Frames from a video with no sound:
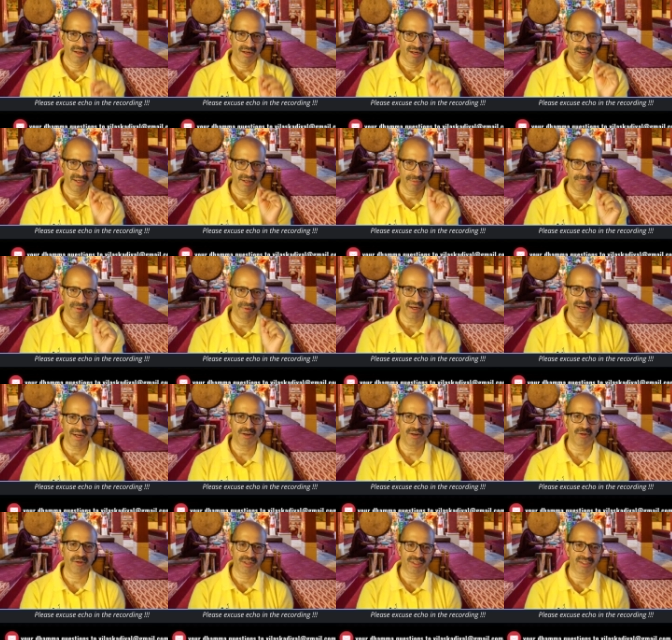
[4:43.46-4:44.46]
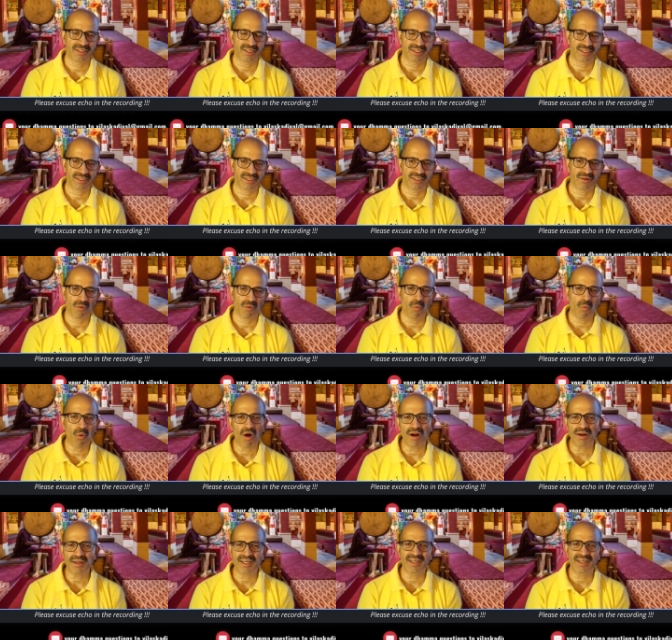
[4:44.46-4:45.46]
dependent origination,
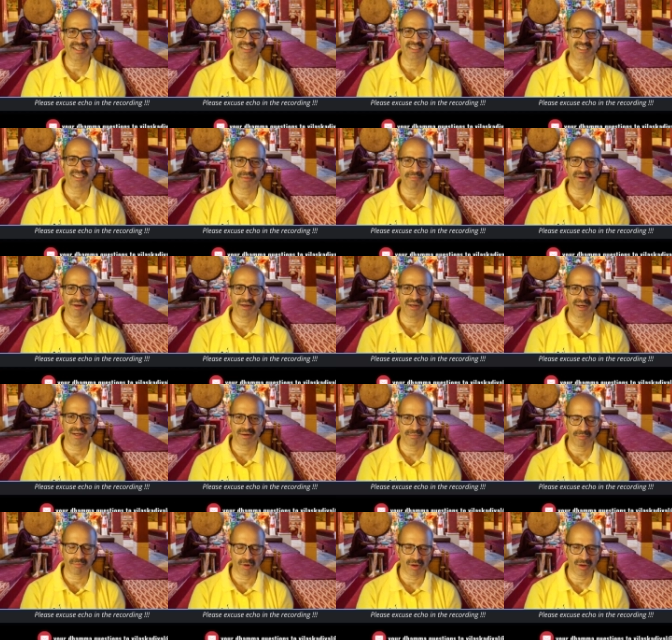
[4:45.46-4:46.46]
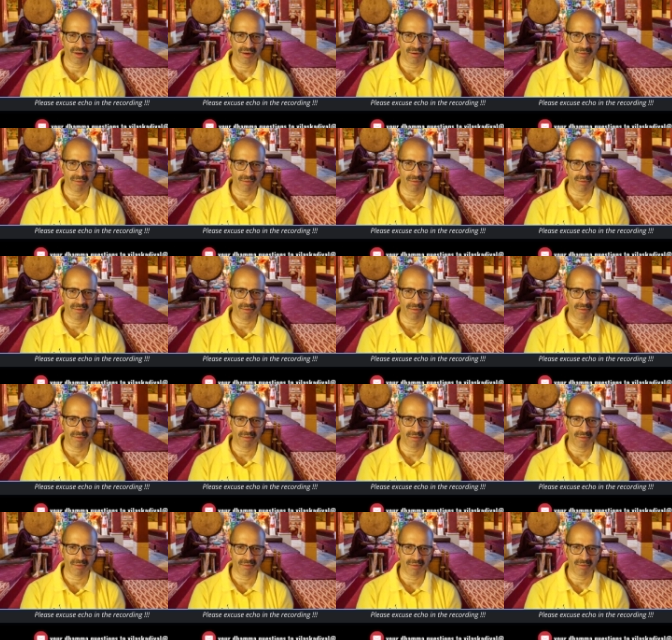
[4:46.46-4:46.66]
what it is dependent upon.